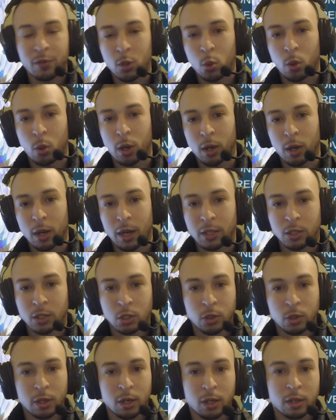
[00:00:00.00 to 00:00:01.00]
you want to
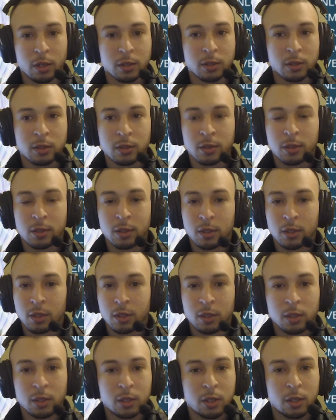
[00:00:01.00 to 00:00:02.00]
concentrate on.
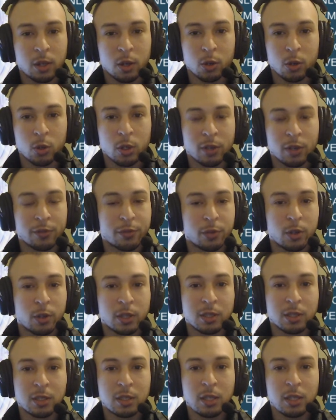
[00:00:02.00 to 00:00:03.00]
You
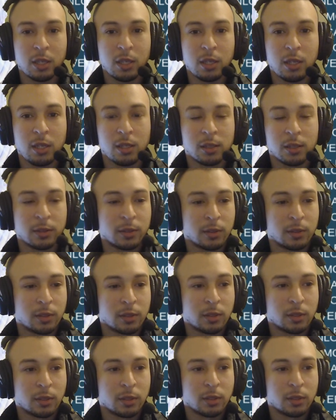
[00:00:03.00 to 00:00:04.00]
can see
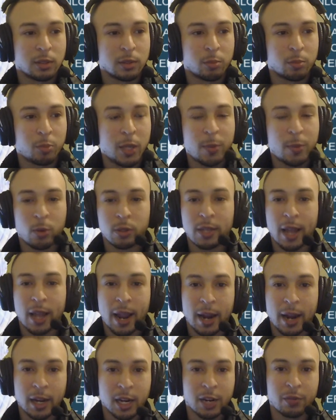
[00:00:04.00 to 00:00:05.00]
people
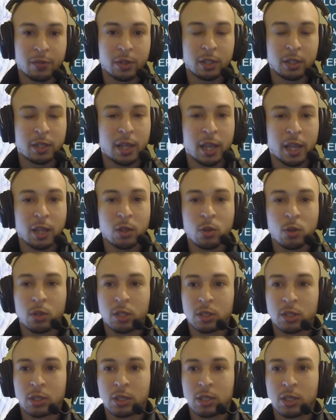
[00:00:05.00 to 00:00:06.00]
dying every day. You
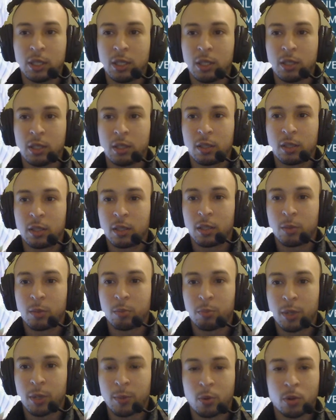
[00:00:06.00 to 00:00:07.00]
can see
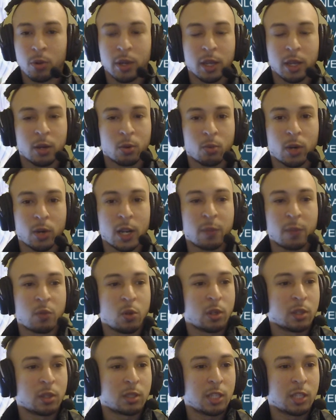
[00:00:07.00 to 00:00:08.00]
people getting raped. You
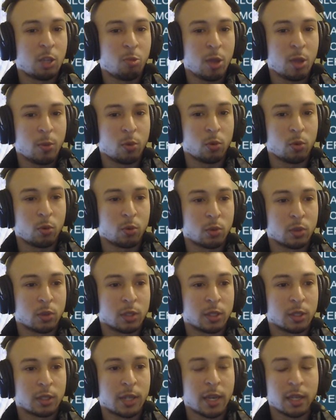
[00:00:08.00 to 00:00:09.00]
can see people
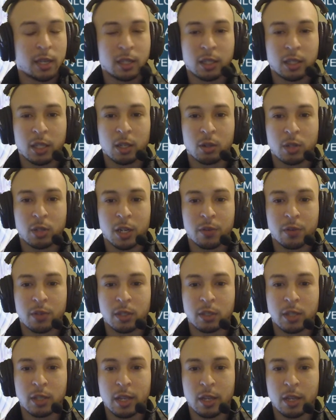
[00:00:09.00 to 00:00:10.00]
getting killed
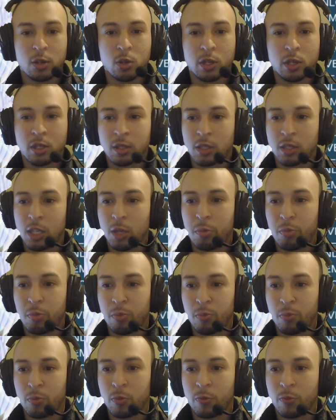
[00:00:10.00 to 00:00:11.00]
every day. You can see
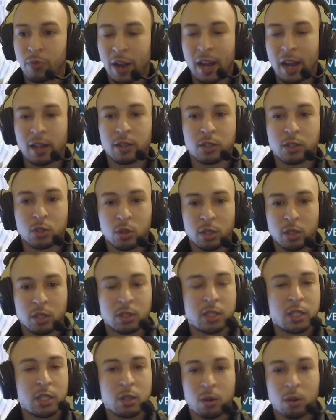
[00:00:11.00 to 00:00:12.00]
violence. You can
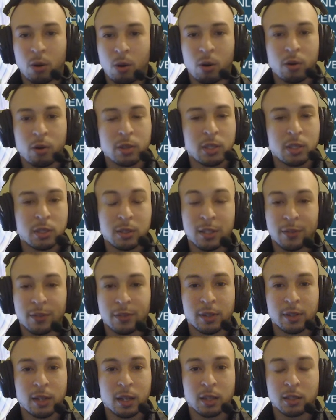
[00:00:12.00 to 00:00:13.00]
see all these
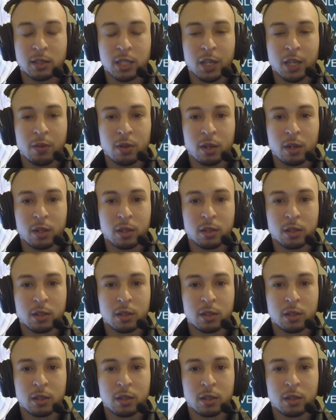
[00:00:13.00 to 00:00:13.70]
different negativity.